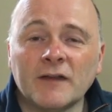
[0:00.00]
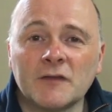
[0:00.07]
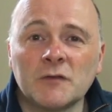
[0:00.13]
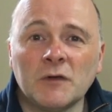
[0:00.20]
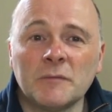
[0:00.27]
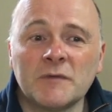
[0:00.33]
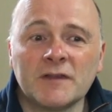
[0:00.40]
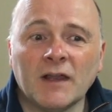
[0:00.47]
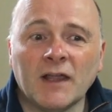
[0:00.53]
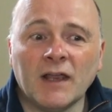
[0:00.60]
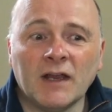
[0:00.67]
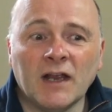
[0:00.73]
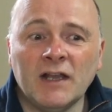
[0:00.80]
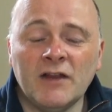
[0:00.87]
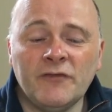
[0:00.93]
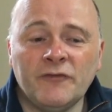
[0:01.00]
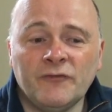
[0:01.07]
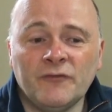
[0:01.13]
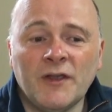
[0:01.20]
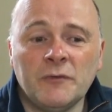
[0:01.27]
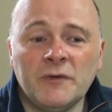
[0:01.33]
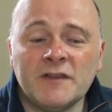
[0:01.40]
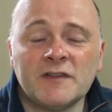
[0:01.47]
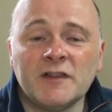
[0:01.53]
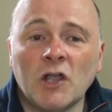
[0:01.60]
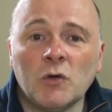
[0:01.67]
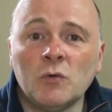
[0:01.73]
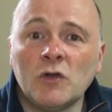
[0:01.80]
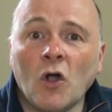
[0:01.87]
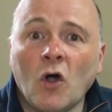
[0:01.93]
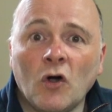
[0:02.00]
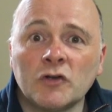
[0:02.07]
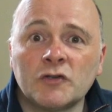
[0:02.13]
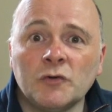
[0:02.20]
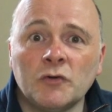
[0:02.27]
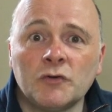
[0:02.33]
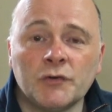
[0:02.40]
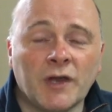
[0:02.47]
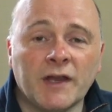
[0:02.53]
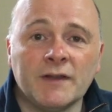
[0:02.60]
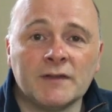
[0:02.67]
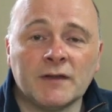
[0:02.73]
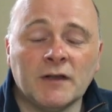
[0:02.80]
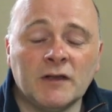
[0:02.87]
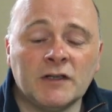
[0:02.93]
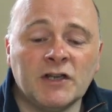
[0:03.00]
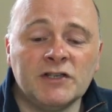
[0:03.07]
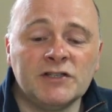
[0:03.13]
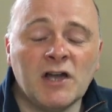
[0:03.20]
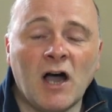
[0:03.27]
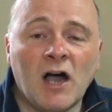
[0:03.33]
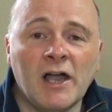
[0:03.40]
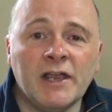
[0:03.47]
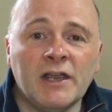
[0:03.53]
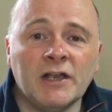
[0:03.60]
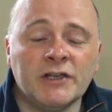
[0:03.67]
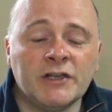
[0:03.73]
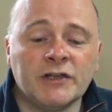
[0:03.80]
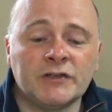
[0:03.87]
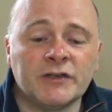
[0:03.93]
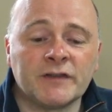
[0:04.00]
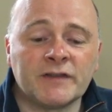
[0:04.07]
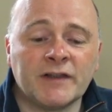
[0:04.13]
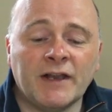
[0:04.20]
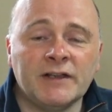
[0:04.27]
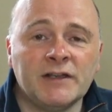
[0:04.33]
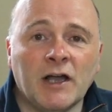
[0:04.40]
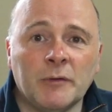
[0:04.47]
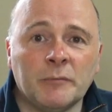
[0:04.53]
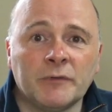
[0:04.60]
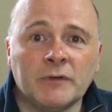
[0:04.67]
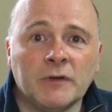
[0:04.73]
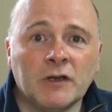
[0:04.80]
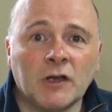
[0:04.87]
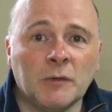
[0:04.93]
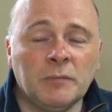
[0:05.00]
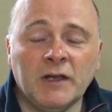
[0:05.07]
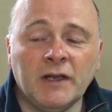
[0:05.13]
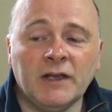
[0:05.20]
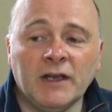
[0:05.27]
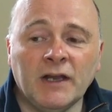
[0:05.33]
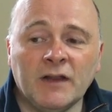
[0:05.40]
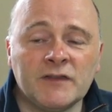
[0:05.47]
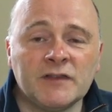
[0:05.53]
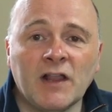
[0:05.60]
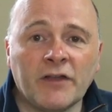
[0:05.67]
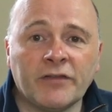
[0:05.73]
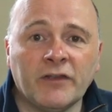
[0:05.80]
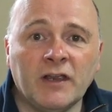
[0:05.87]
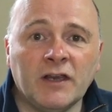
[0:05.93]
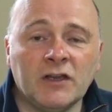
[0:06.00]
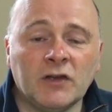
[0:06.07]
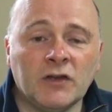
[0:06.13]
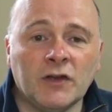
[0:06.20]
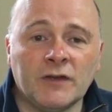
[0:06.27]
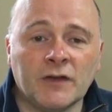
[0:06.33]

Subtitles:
That's all I'm saying. And if there is no God or creator and you die and you just end up completely as nothing,